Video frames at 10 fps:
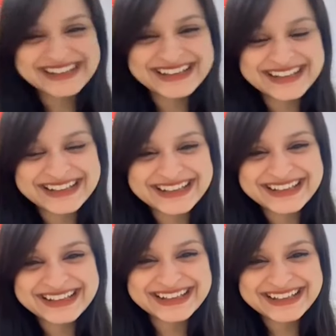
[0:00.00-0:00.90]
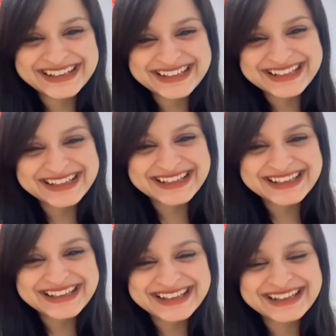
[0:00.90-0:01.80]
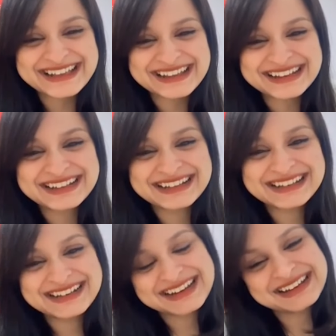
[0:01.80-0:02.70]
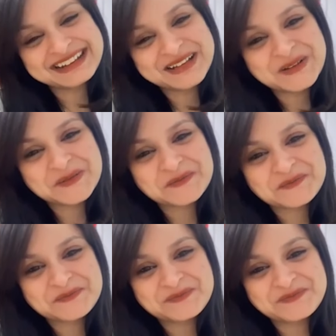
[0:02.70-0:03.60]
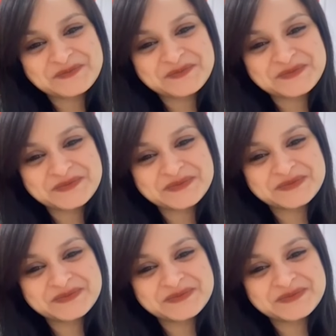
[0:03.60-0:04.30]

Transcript: [no speech]